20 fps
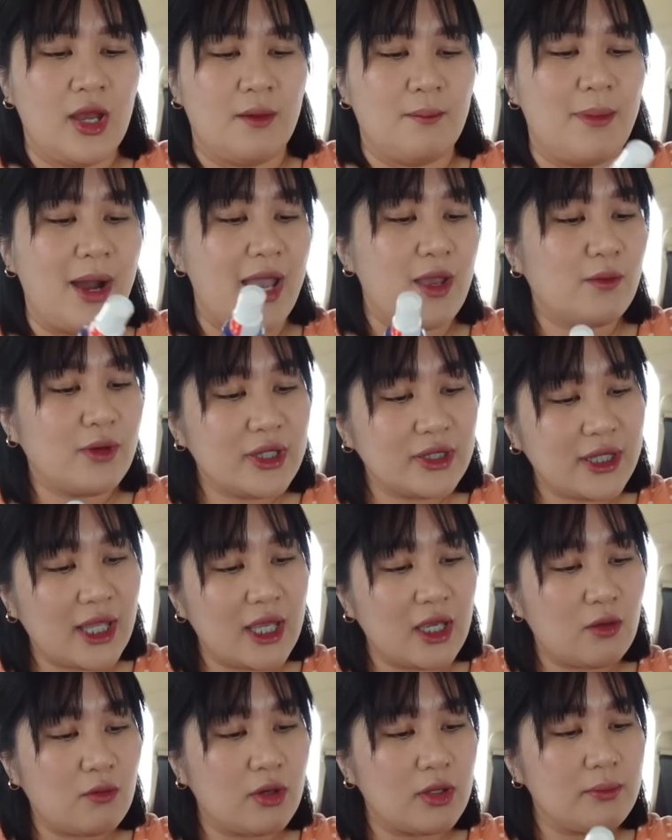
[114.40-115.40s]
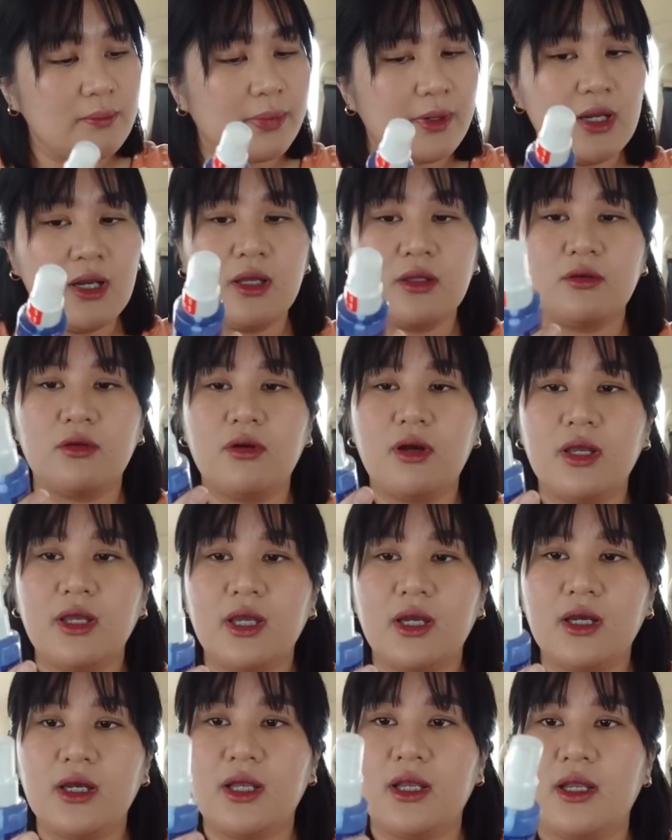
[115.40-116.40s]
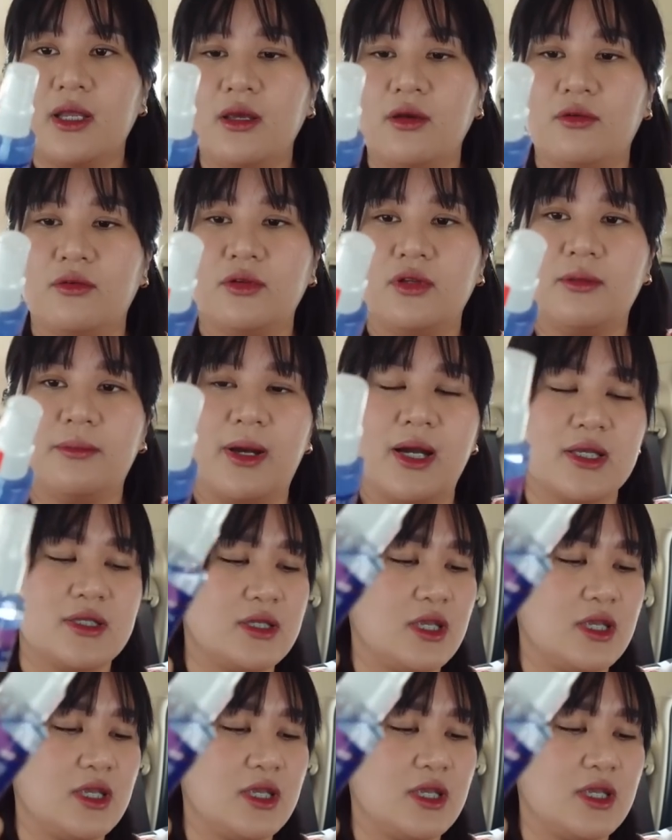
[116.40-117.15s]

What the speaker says: Buy one take one pala 'to. Ay, ang galing, oh, 'di ba?